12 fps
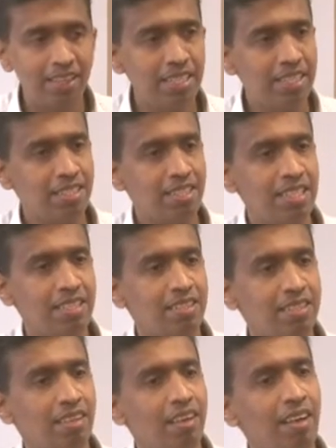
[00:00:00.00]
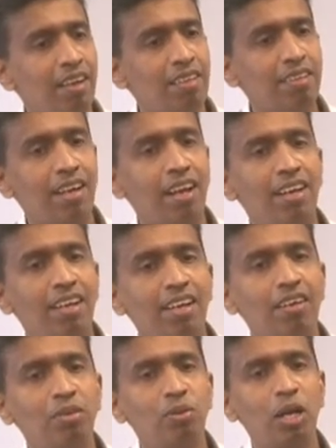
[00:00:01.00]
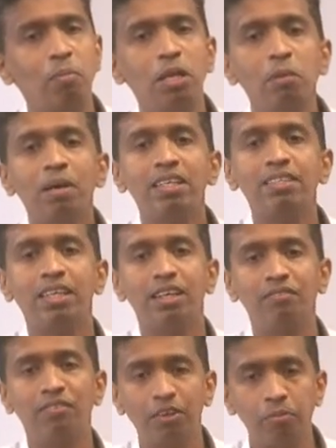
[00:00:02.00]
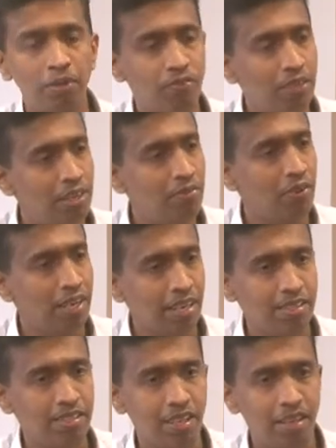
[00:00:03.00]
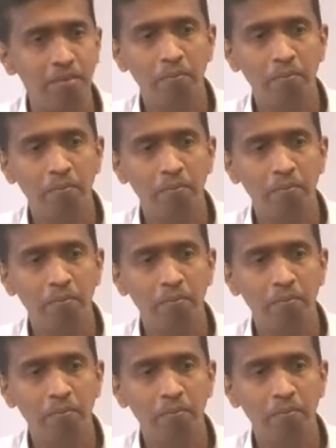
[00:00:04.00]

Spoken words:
these things, you can minimize the conflict between finance and